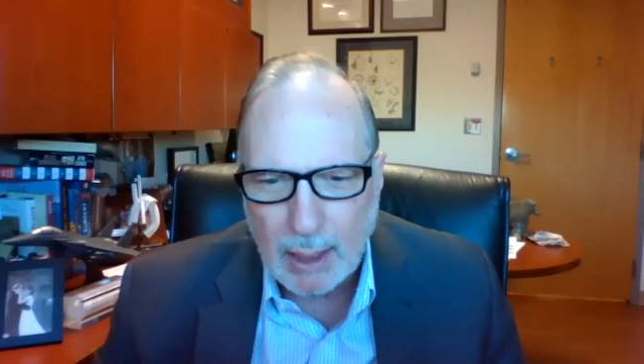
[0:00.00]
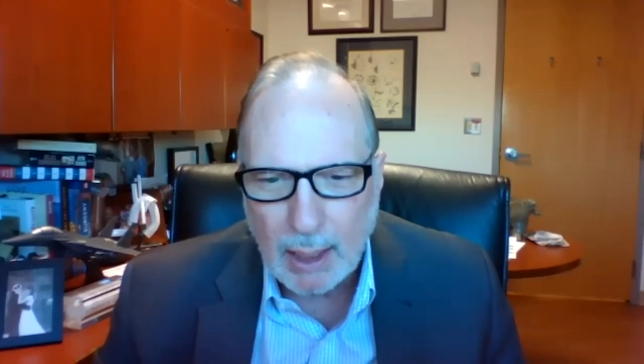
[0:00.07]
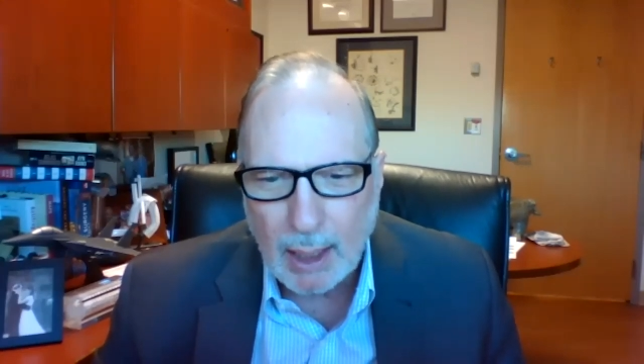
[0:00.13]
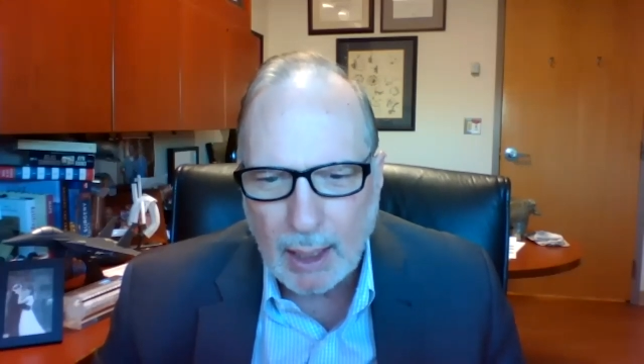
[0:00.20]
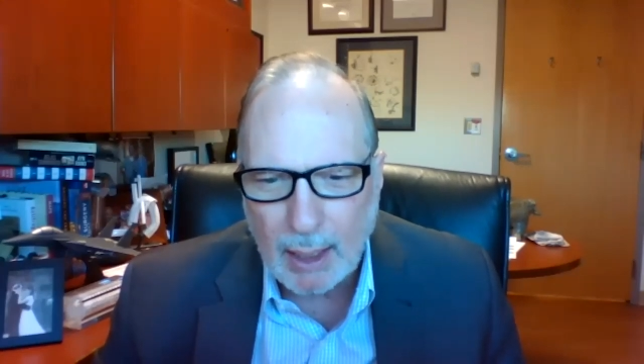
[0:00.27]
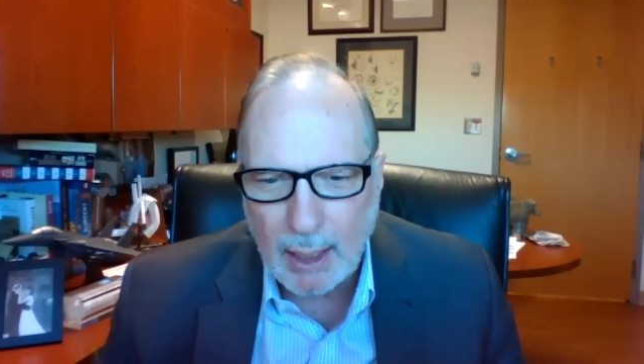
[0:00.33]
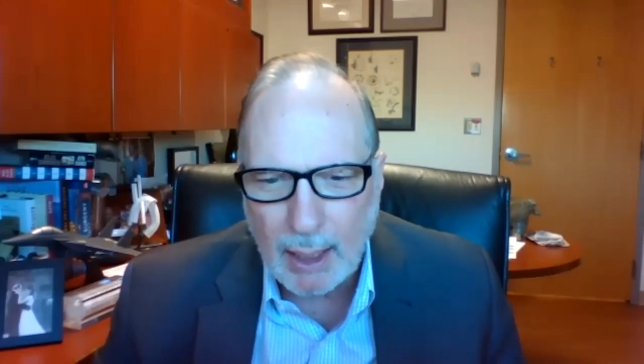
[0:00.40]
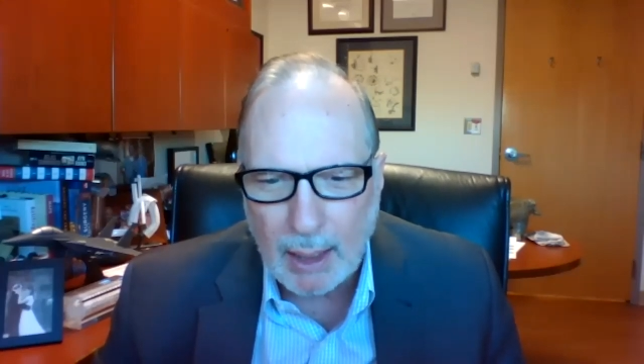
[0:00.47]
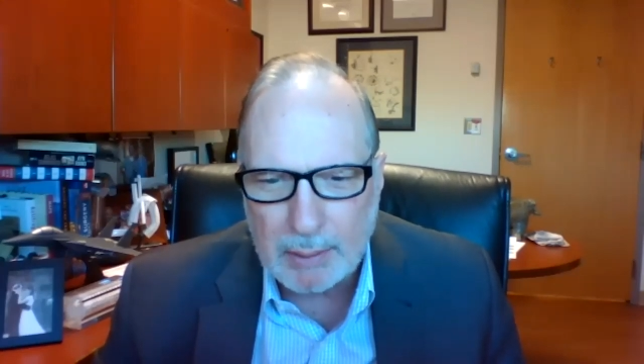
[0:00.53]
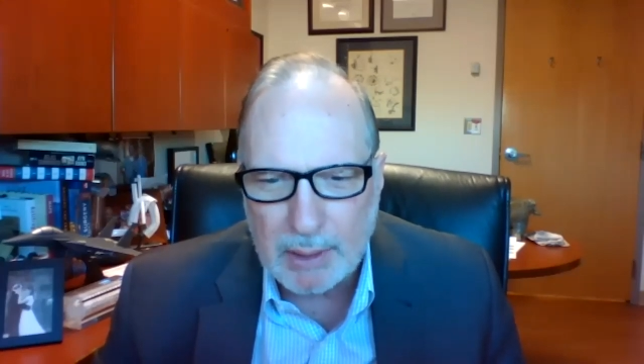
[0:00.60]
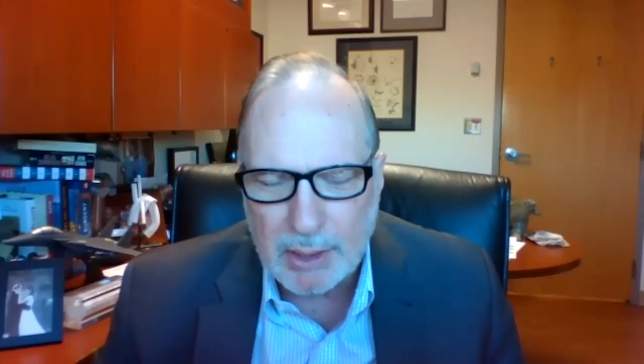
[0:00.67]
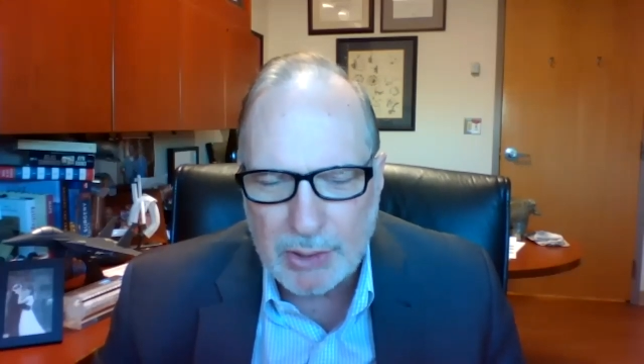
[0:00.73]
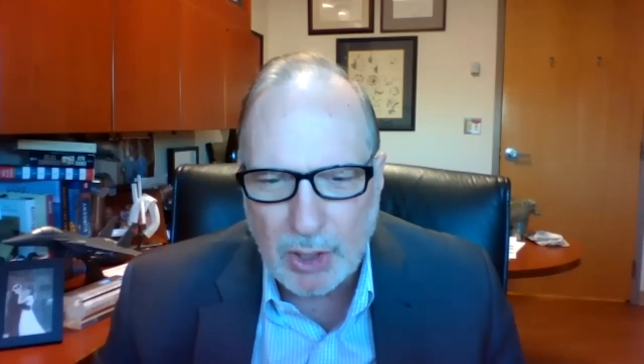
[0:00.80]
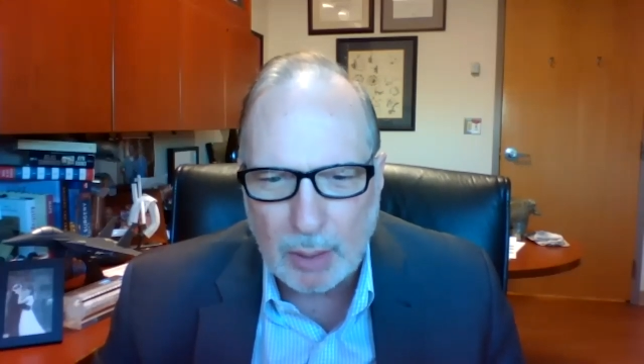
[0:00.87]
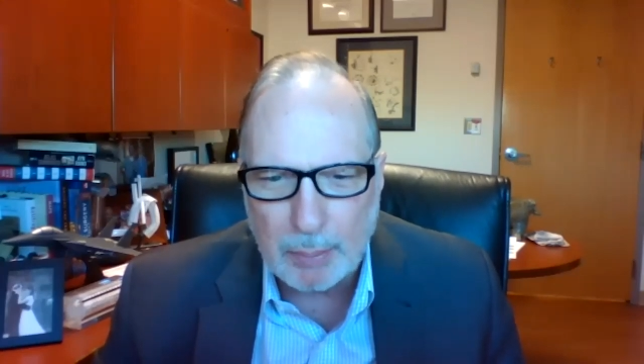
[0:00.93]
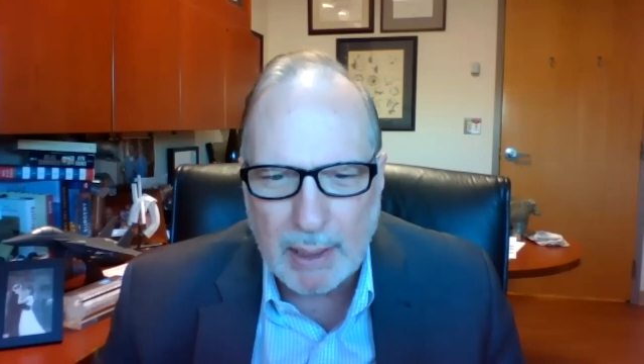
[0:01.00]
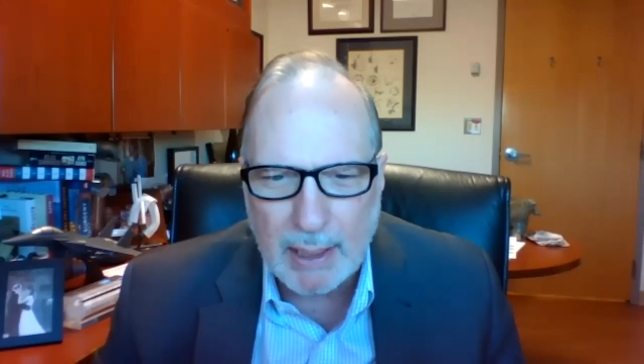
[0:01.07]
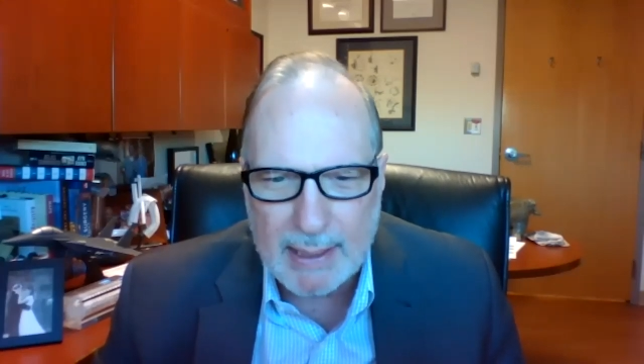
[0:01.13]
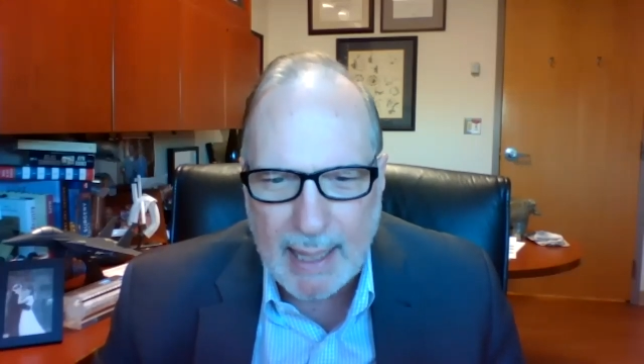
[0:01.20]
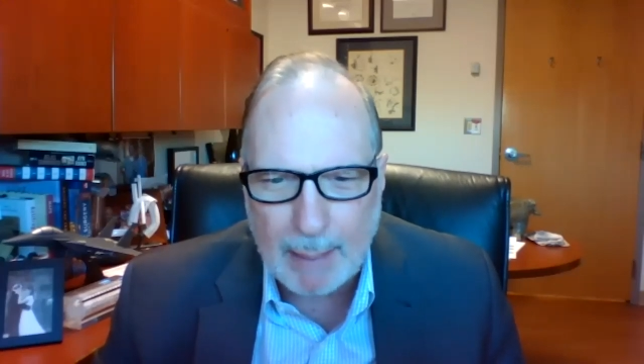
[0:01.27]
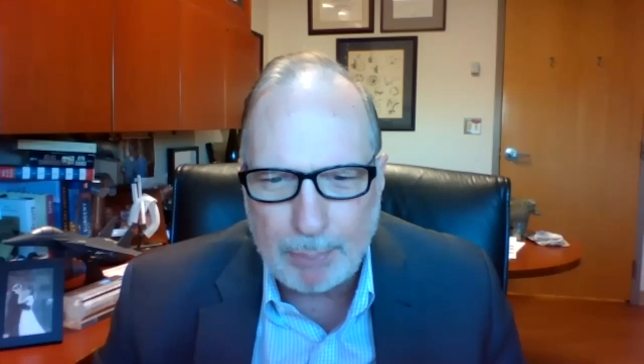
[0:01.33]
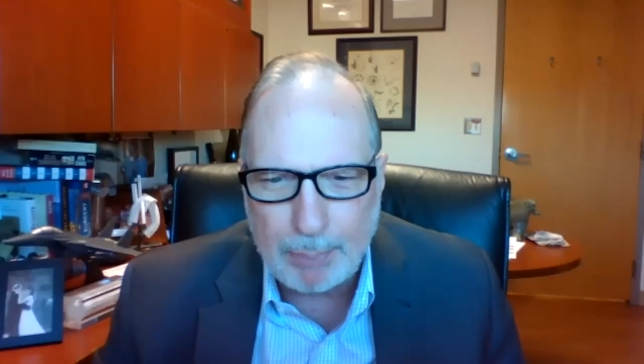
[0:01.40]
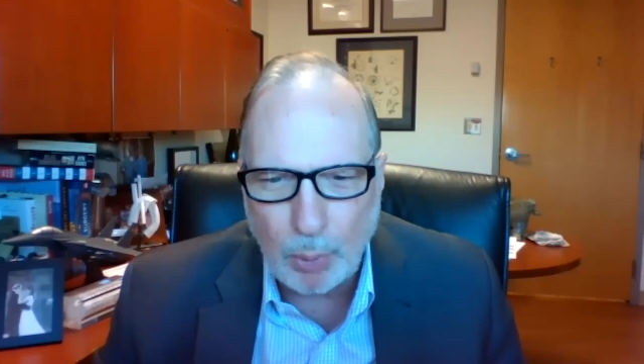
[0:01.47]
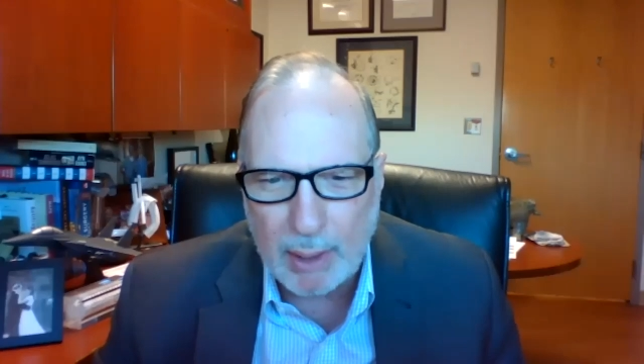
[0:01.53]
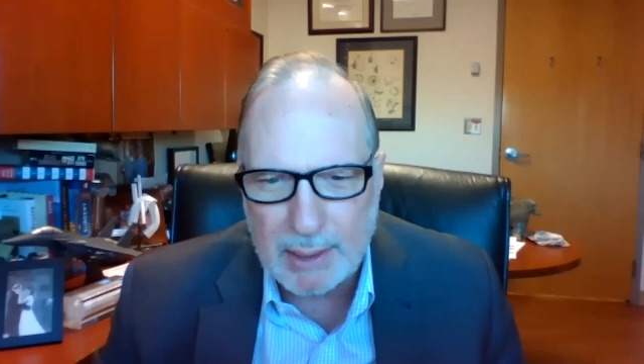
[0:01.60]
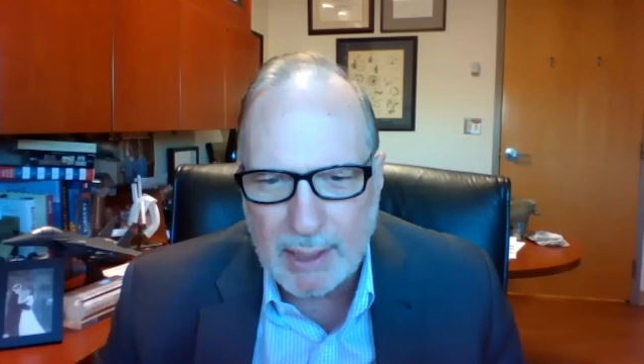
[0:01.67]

uh, and determined at that point